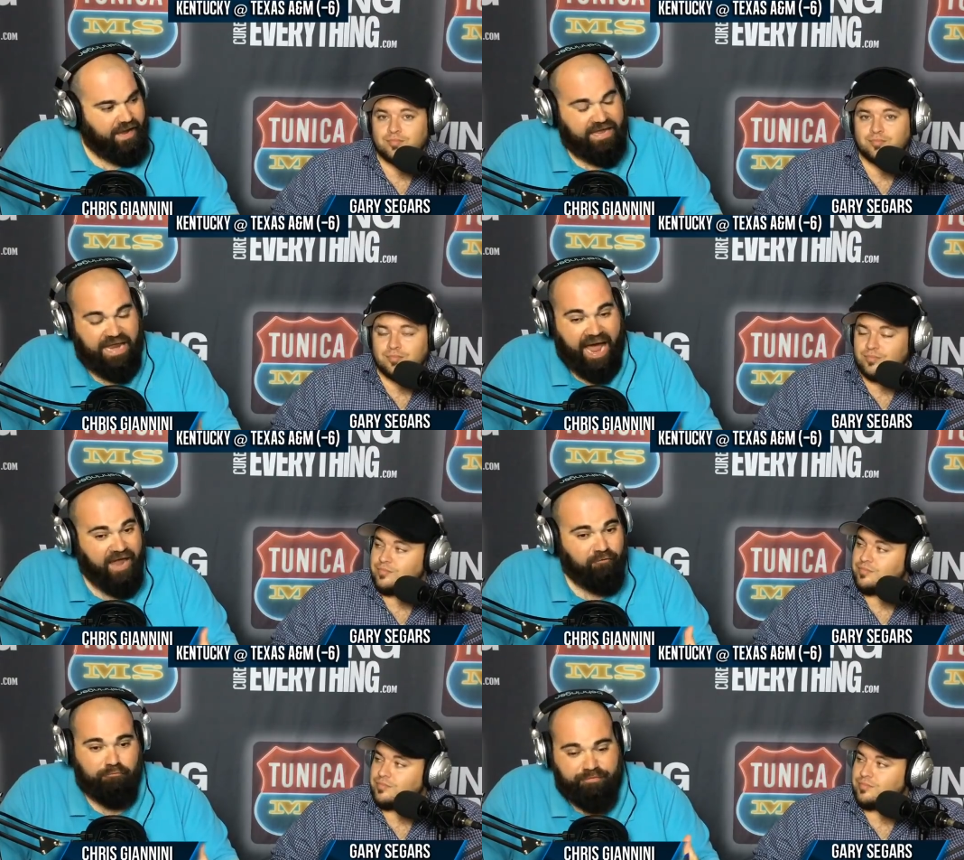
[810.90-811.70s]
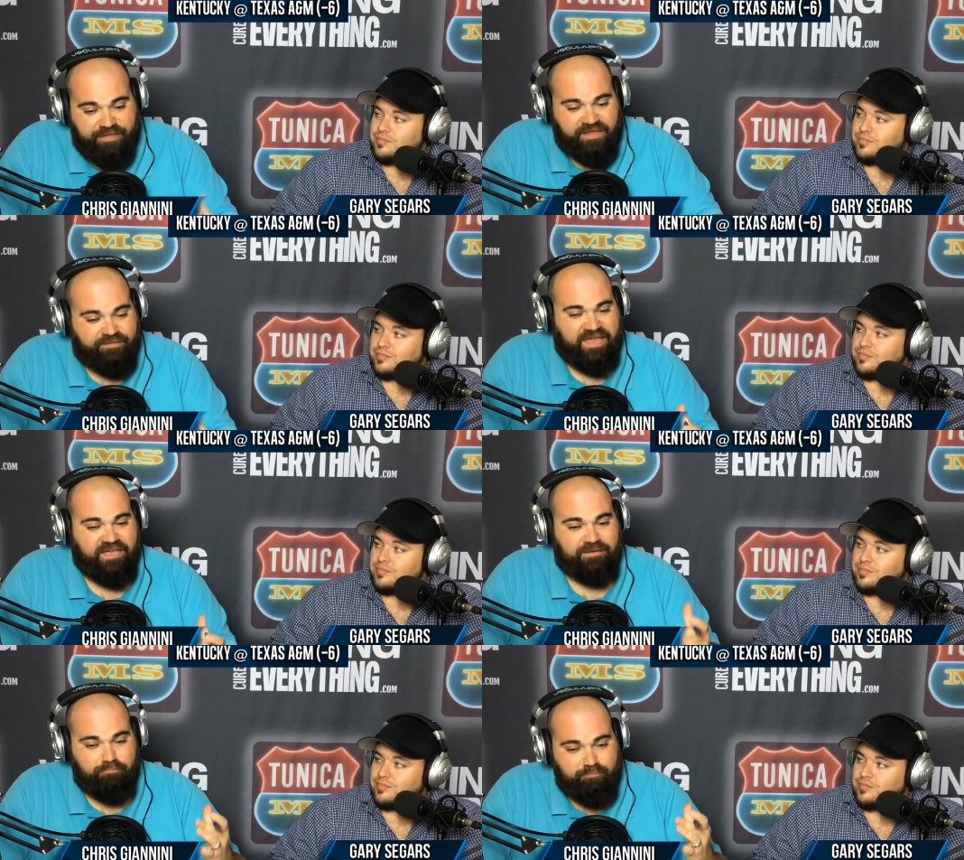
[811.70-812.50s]
Speaker 1: And I don't think they
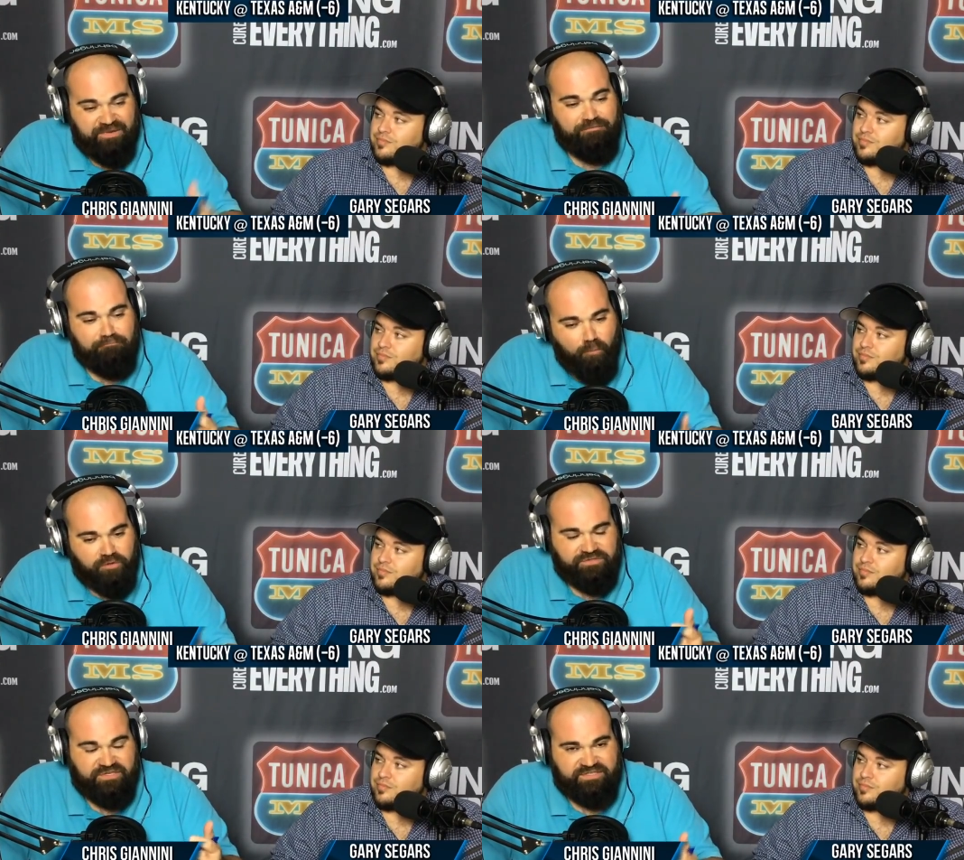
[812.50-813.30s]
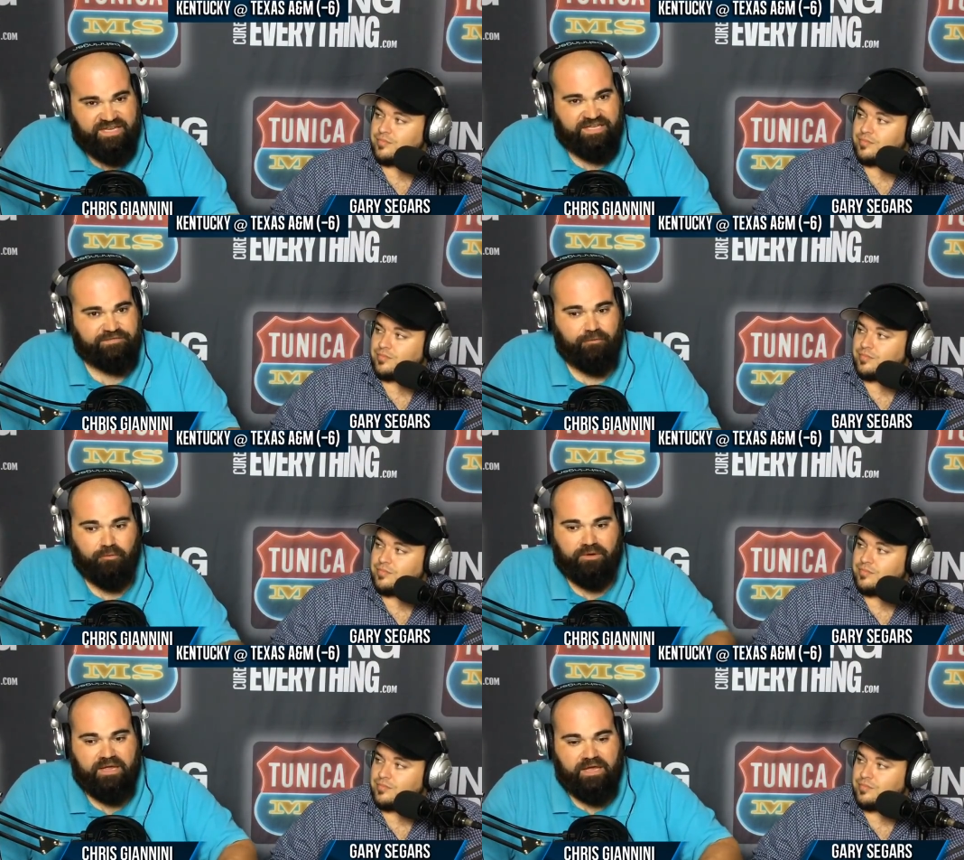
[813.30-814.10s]
could be more
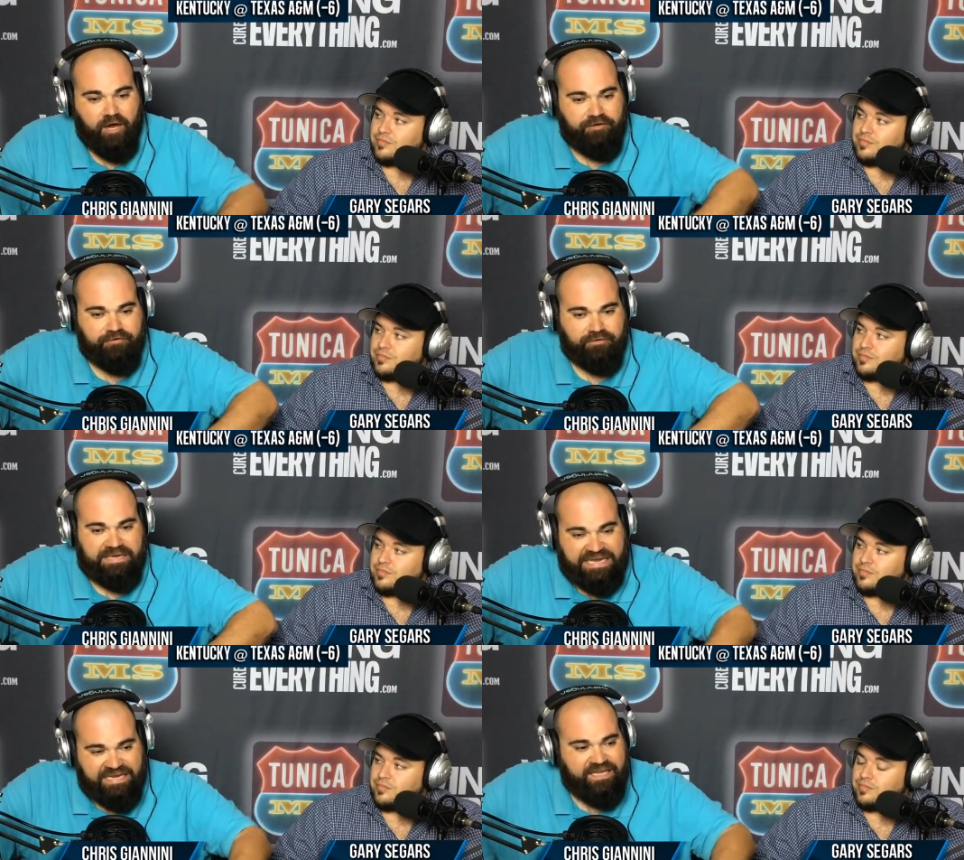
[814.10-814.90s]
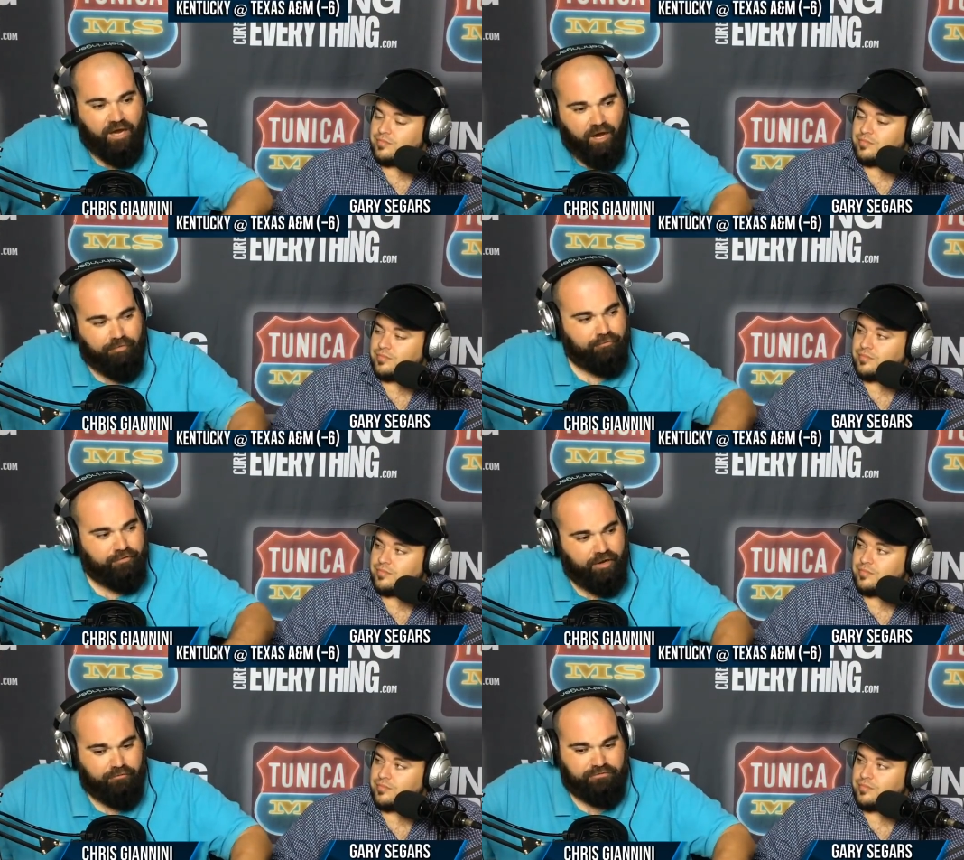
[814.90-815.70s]
successful under any other
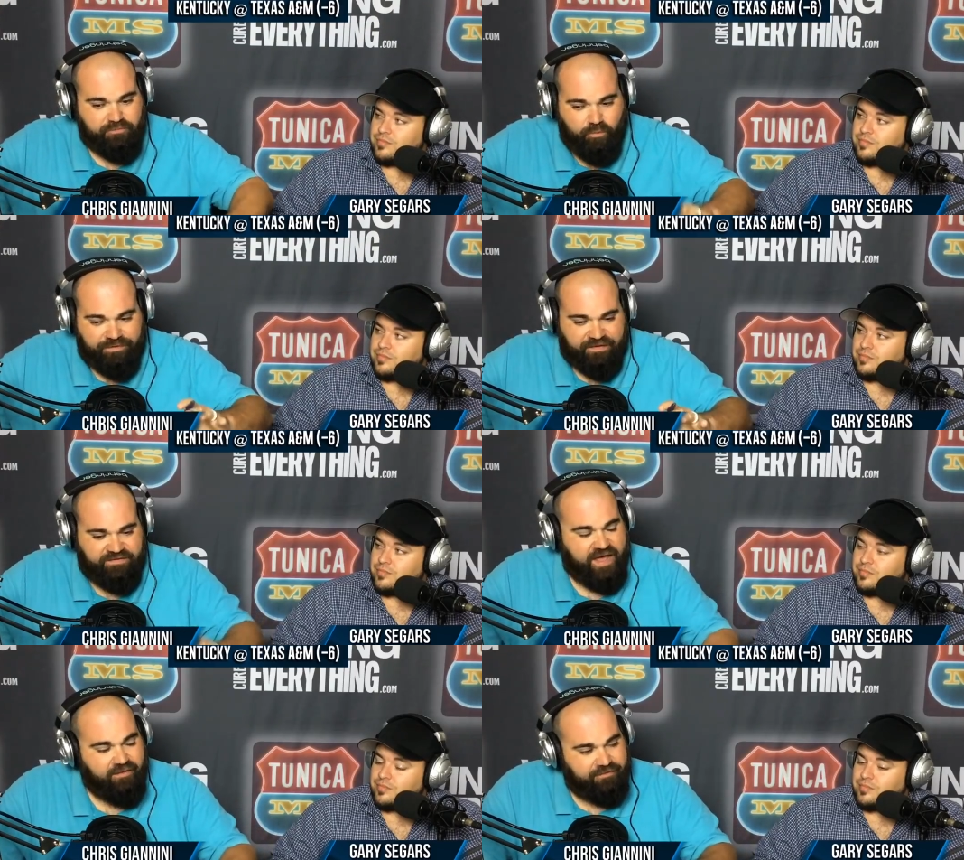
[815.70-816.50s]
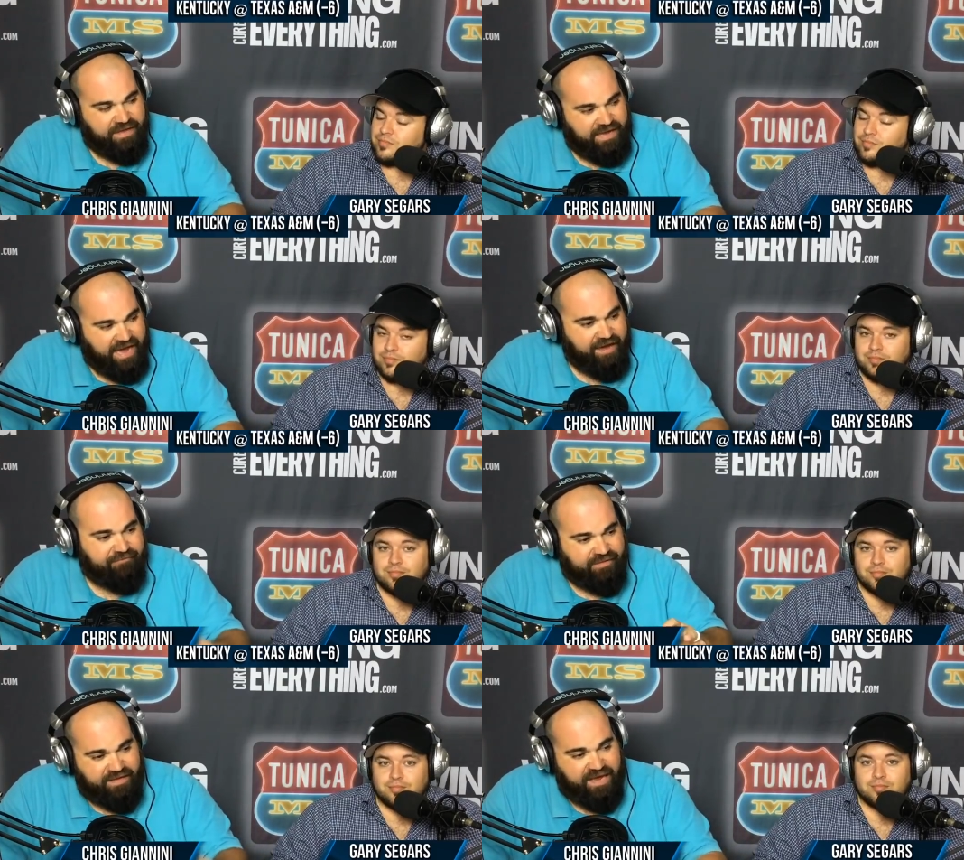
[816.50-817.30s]
coach with the talent they
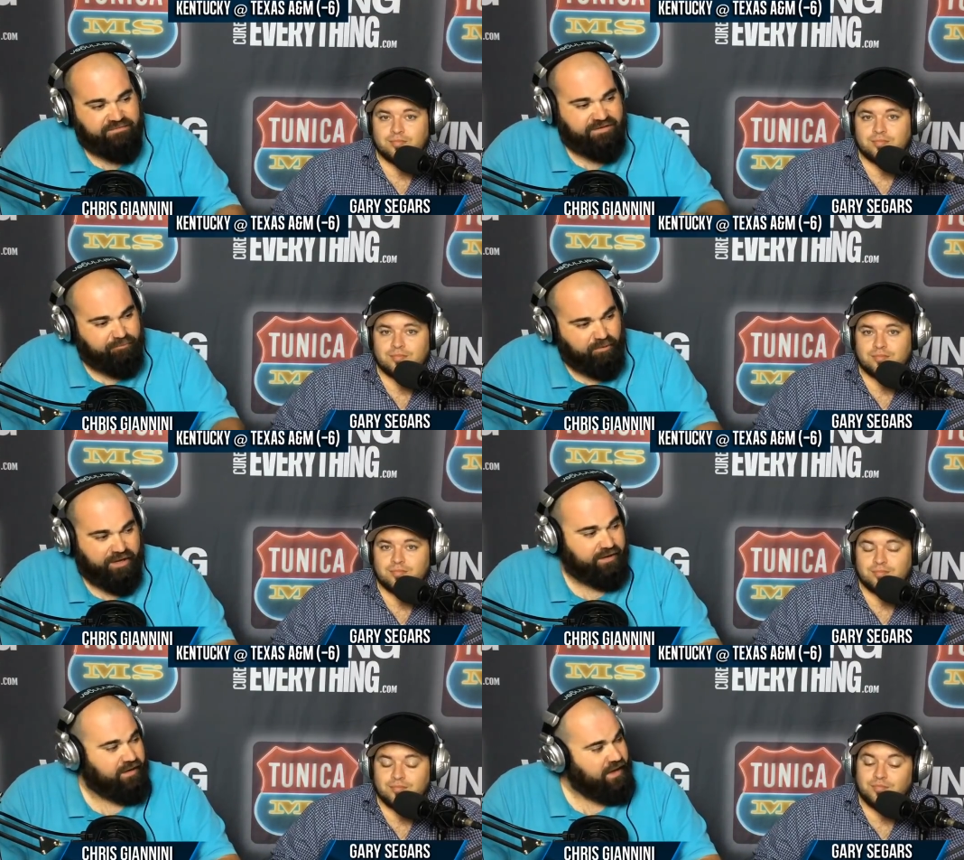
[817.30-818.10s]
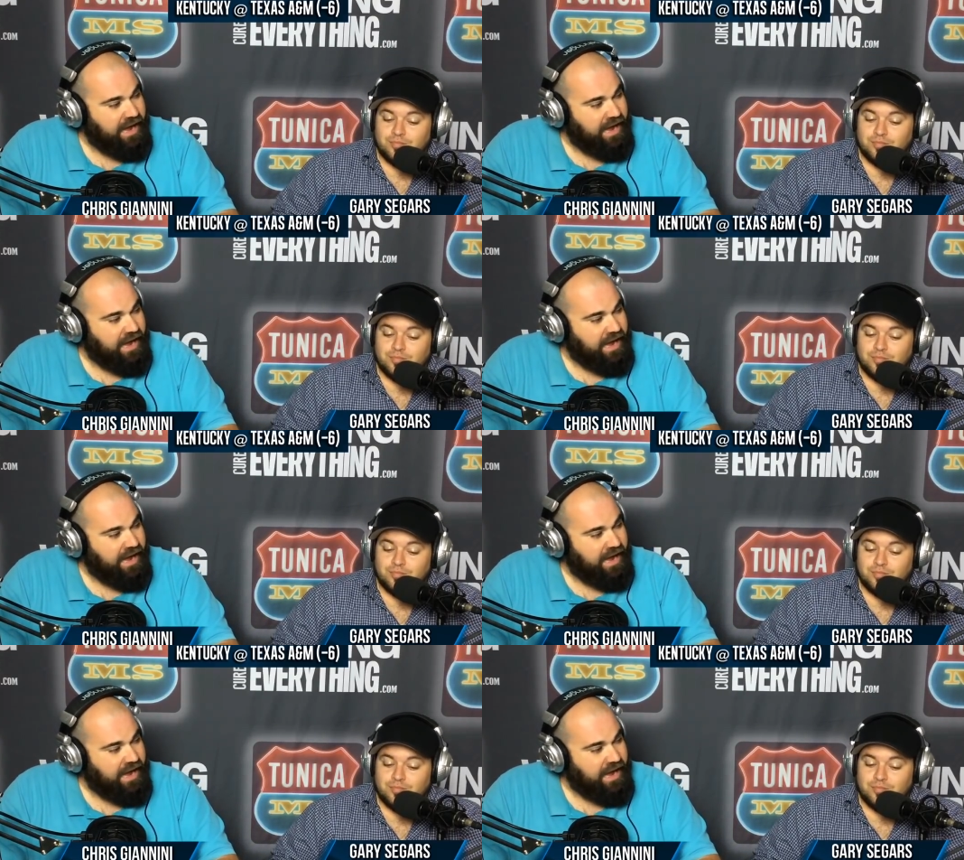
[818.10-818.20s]
have and the games they've played.